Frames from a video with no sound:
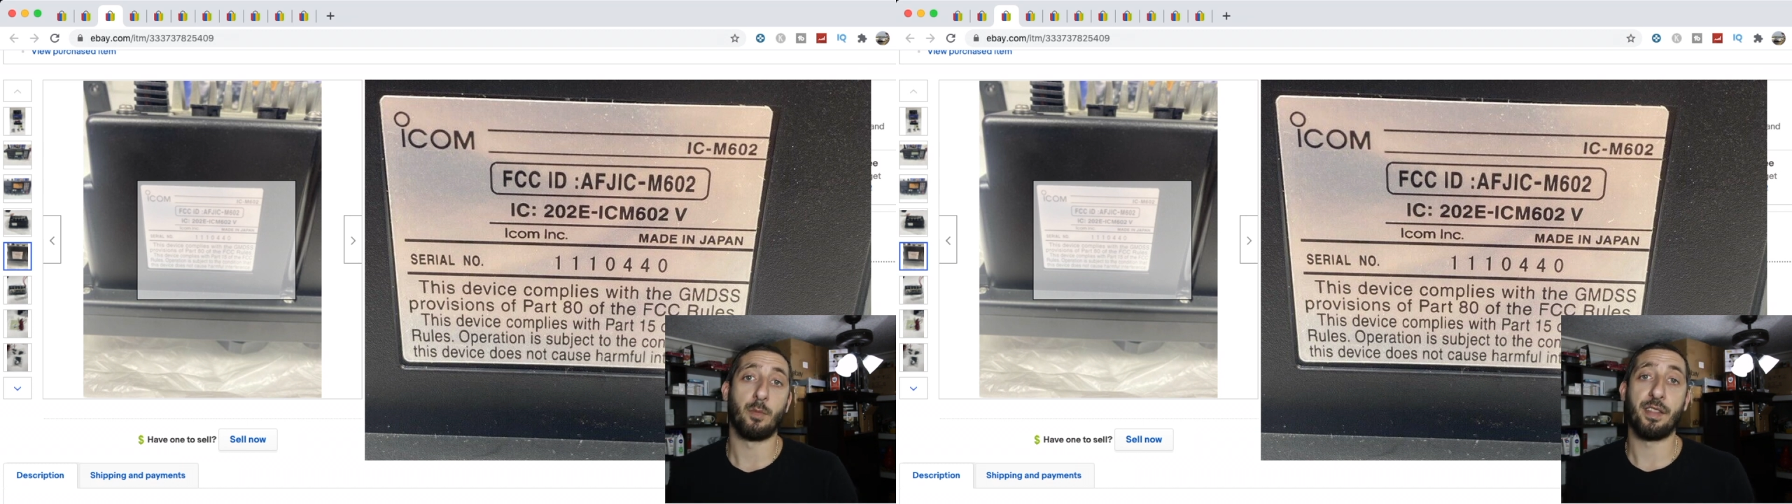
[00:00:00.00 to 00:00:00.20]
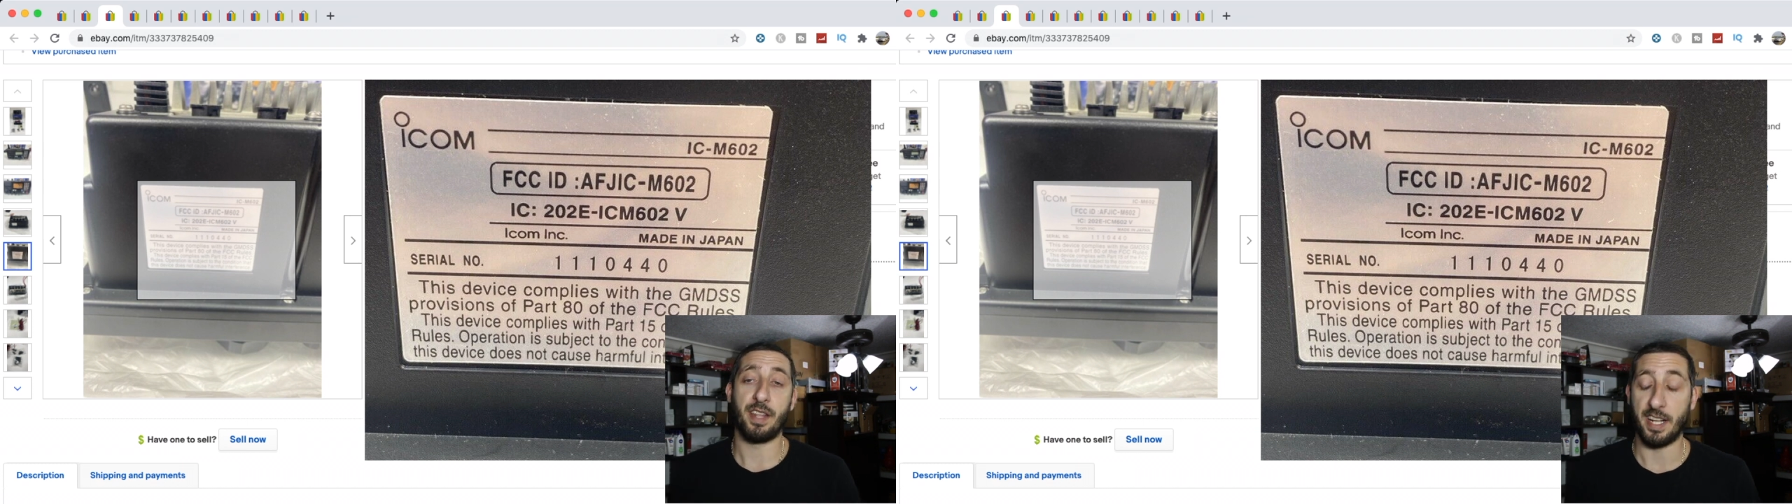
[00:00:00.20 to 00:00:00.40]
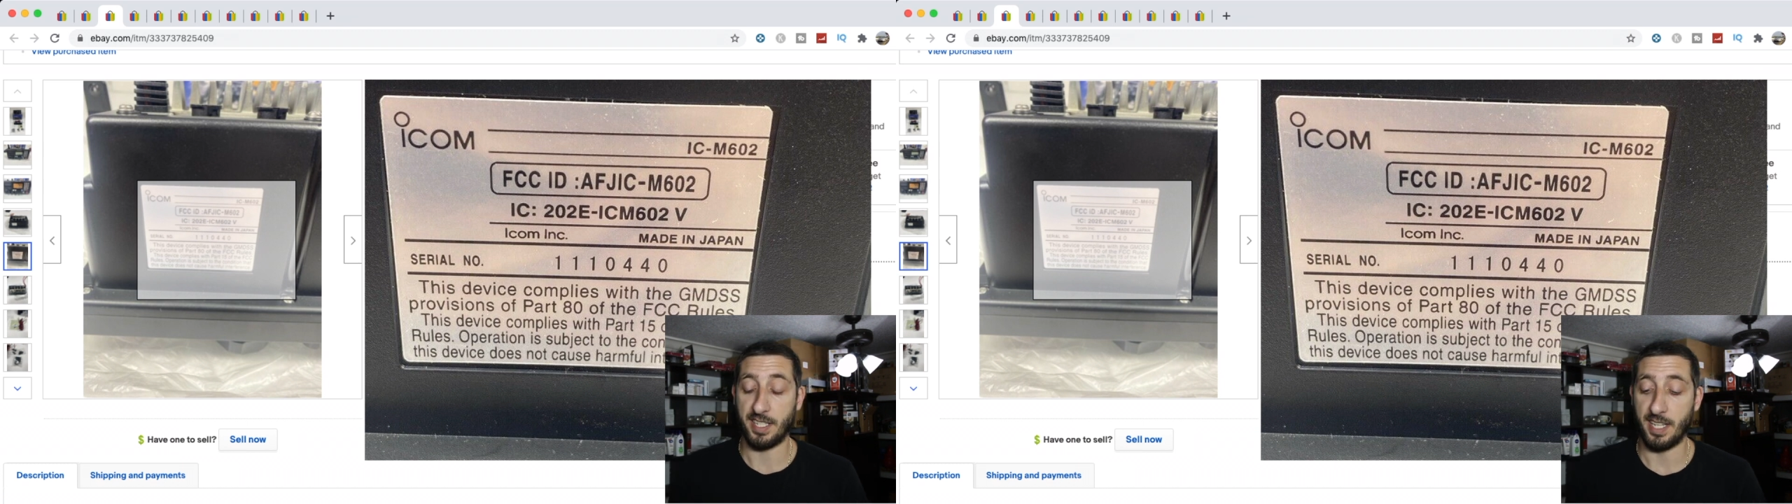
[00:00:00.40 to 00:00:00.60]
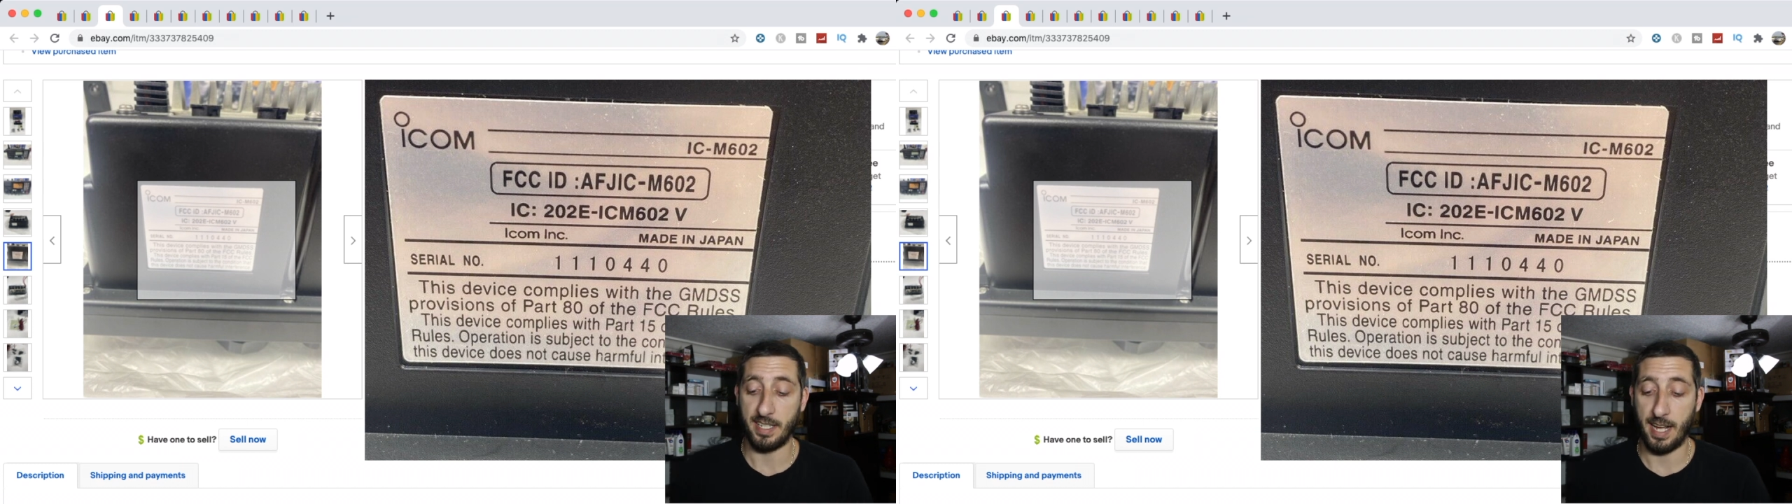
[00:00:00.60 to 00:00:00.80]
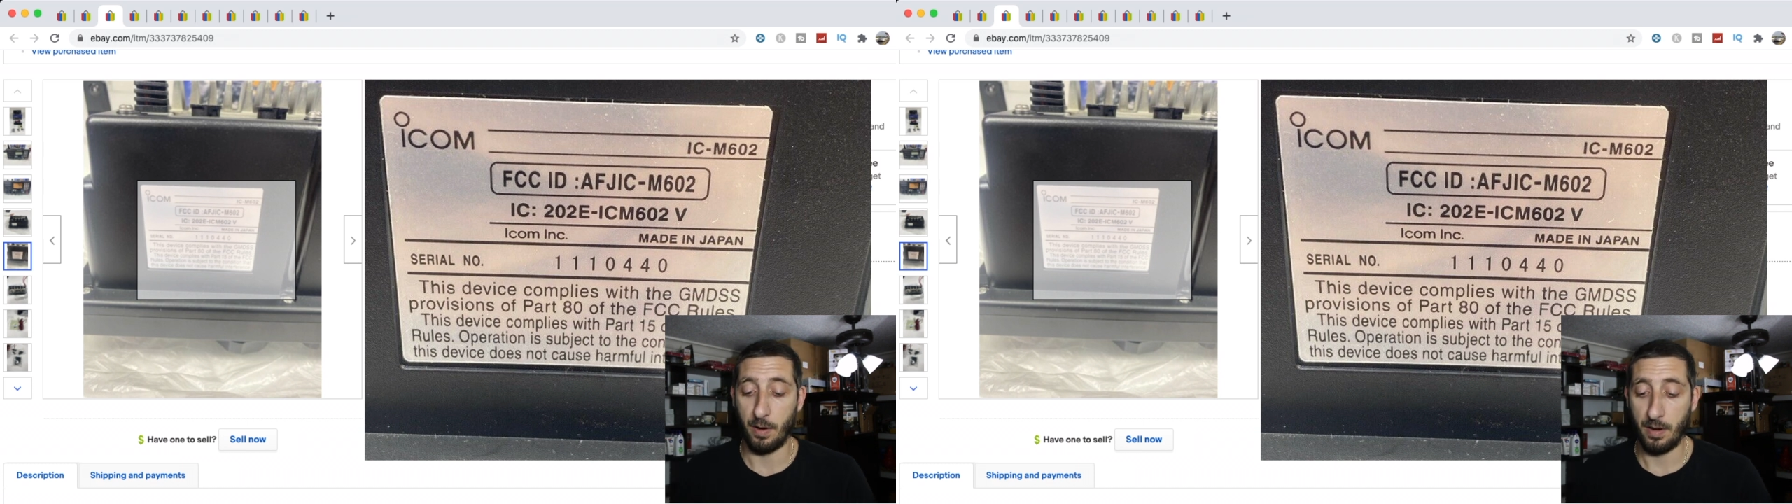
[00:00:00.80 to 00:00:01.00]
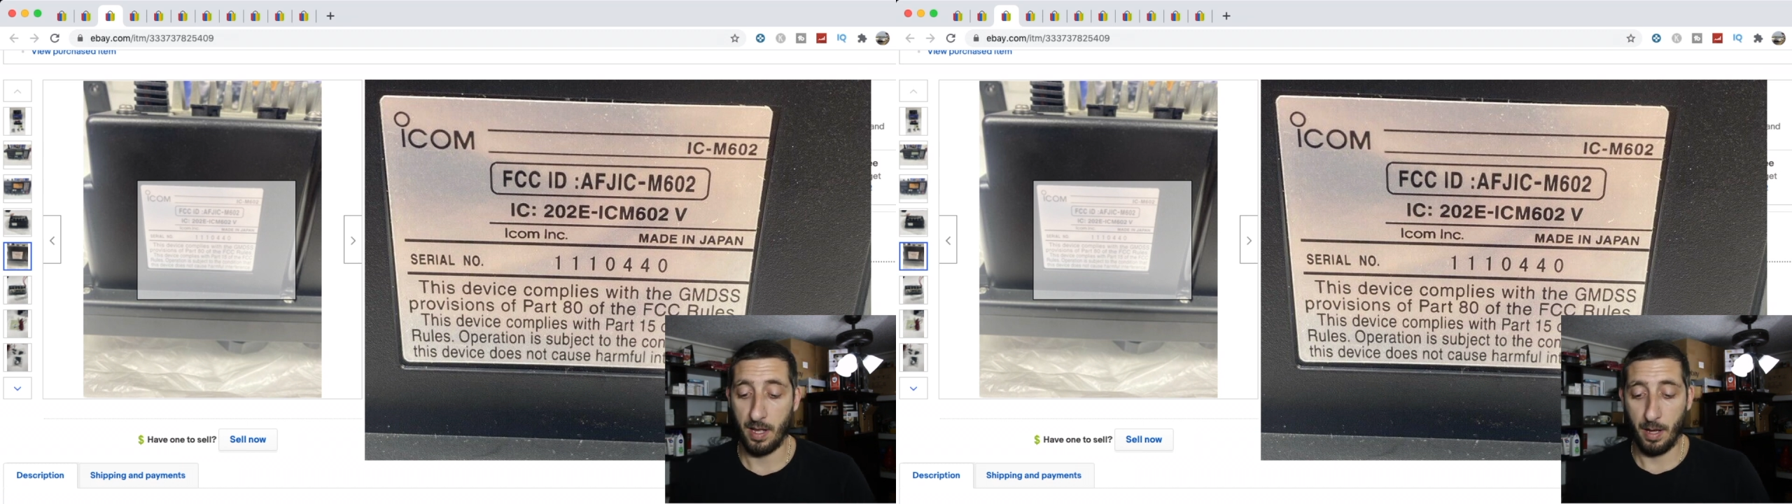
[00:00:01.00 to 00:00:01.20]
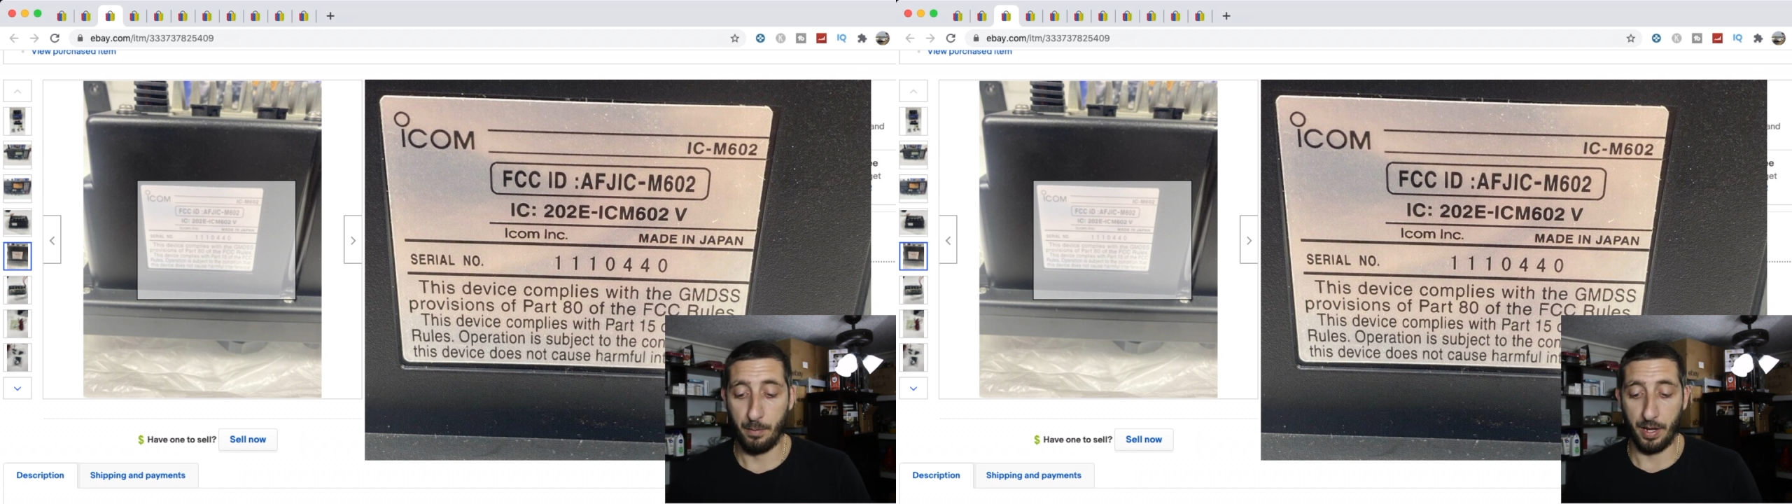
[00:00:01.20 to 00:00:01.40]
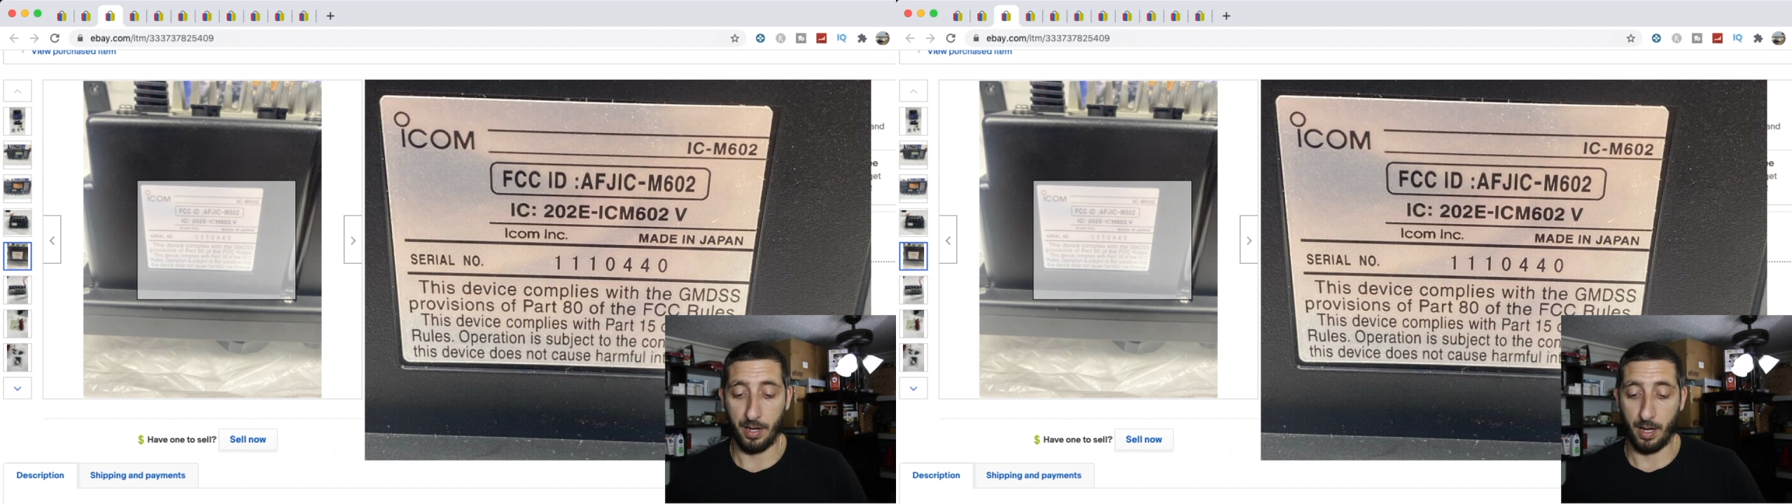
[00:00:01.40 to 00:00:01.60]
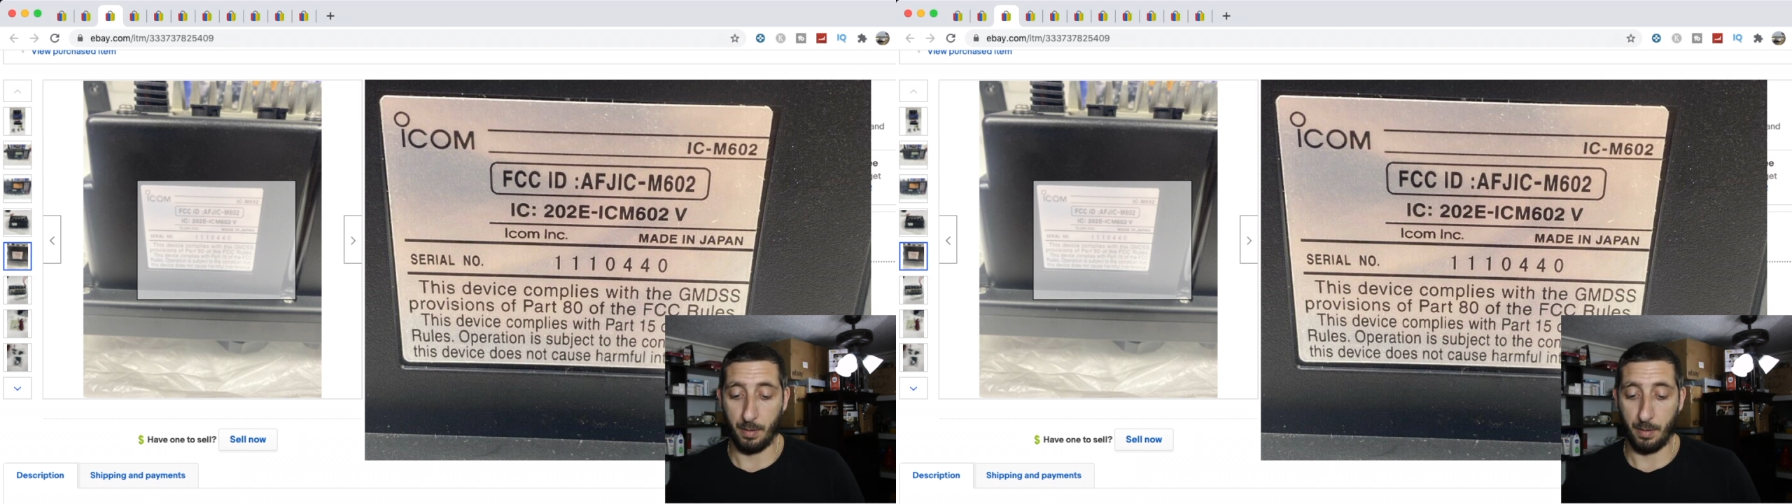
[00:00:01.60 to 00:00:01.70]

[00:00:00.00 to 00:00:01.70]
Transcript: one that I sent out. But